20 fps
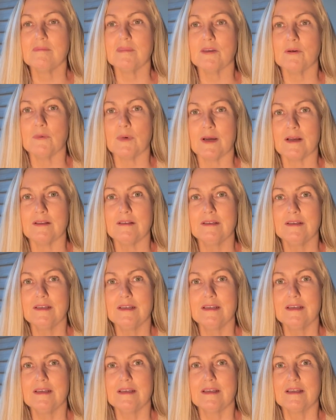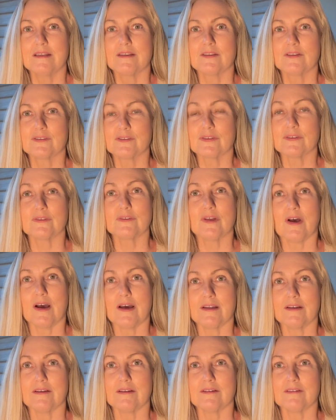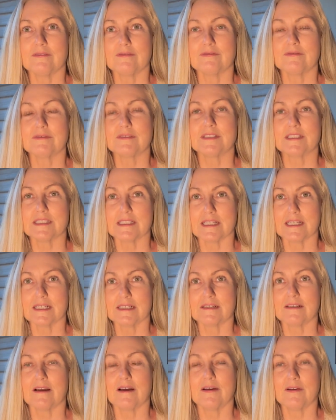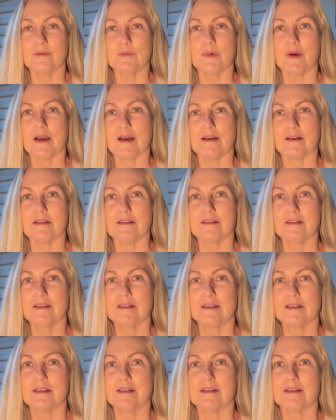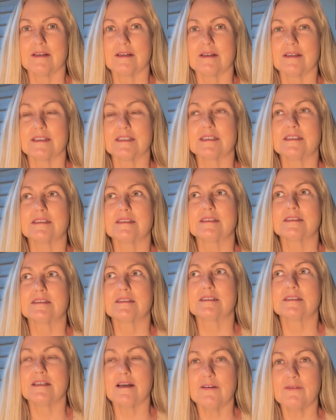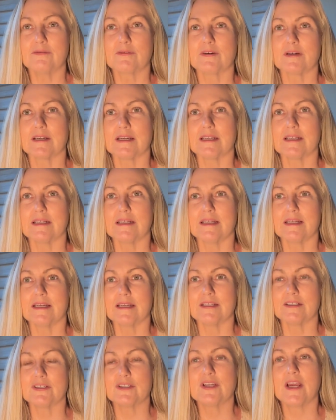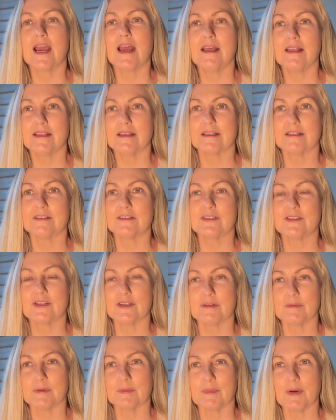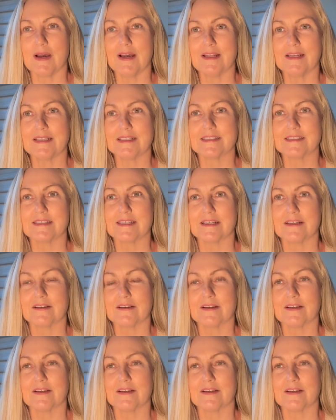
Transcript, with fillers: Well, there's a lot of sick, unwell, uh, suffering and challenged human bodies there.